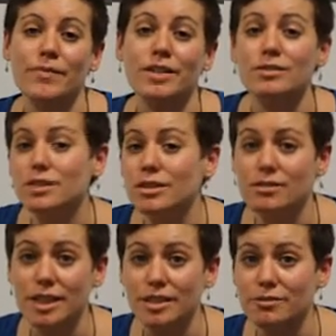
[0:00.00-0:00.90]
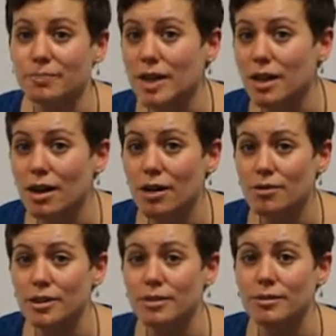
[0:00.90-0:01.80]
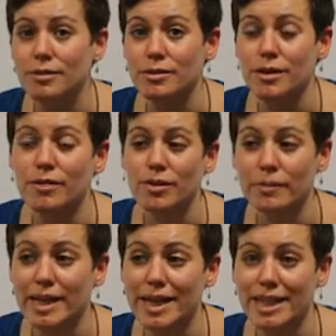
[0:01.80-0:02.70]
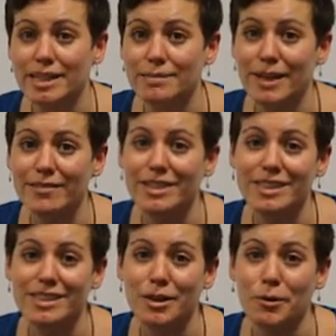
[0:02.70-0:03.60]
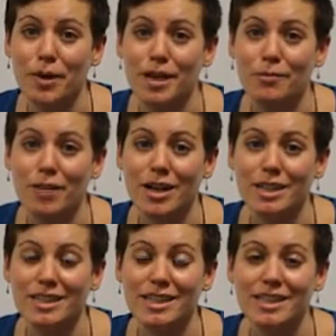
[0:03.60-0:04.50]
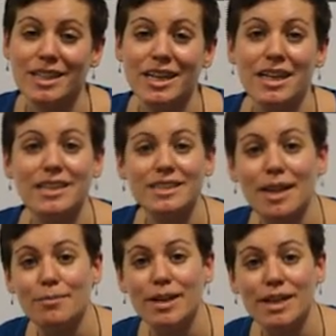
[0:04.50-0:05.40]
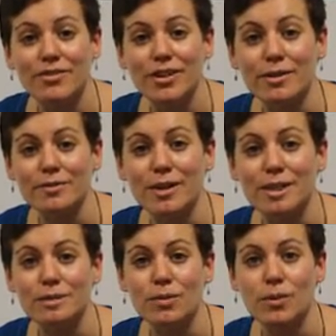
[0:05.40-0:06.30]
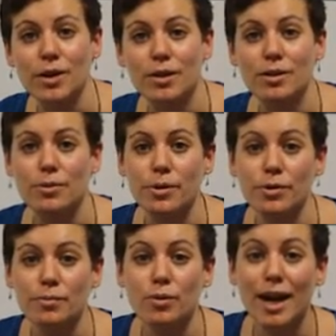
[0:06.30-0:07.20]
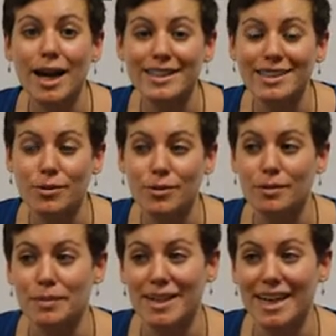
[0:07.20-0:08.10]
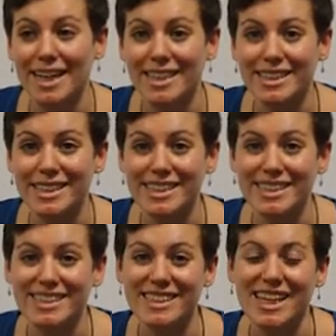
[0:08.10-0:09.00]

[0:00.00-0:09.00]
There's also a range of PR and kind of communications benefits, so we can work to celebrate living wage employers through press, through communications.